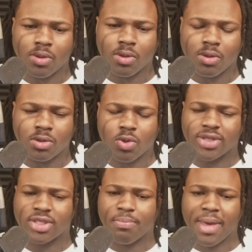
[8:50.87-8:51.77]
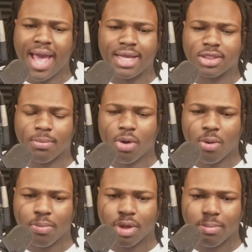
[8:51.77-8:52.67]
So as a basketball
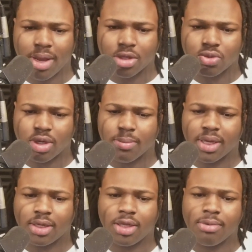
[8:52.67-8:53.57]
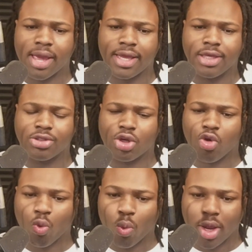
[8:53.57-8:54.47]
player, Michael Jordan can make the claim that he is the
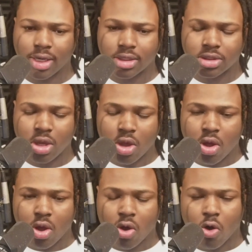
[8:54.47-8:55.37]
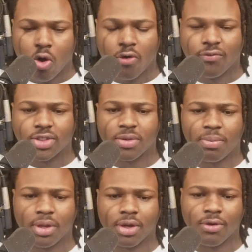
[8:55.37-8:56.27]
greatest offensive
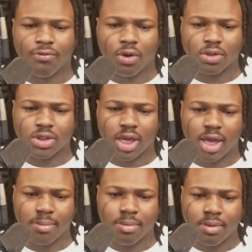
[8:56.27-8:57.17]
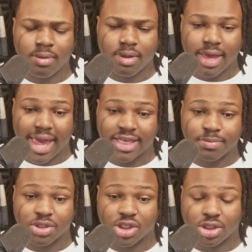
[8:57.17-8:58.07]
player of all time at his
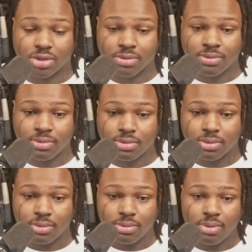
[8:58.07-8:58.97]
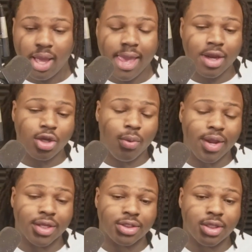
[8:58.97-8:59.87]
position and the greatest